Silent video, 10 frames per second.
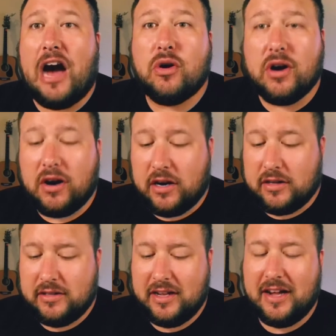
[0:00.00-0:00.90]

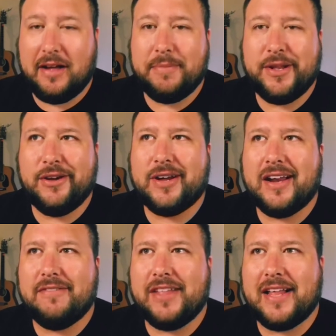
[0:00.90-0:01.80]
alcohol, um, you know,
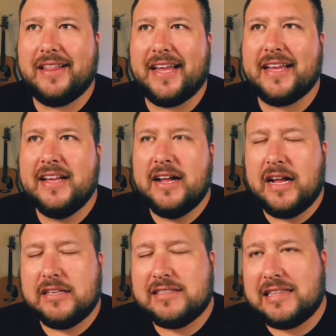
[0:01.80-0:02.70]
kind of that like
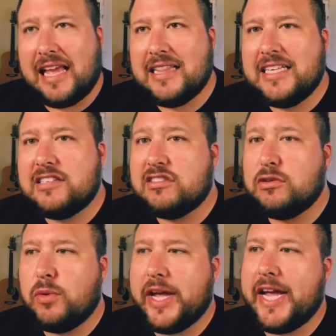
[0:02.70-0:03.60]
slightly
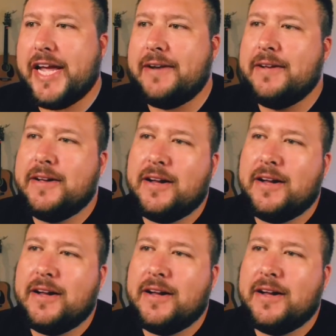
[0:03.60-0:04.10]
sweet,